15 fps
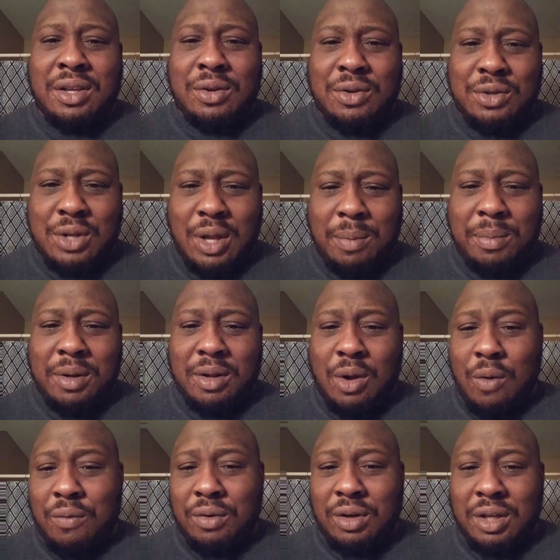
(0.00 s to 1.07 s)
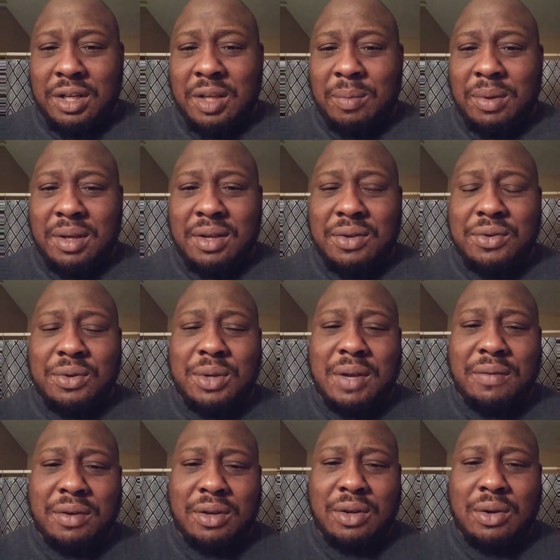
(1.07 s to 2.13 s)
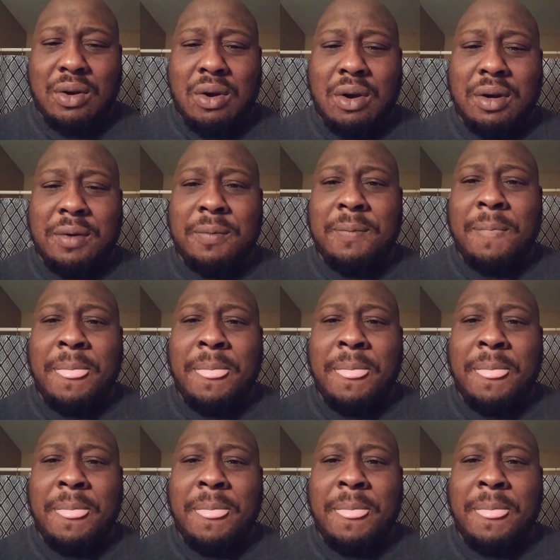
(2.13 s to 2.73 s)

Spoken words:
You just happen to overlook it because you have a good heart.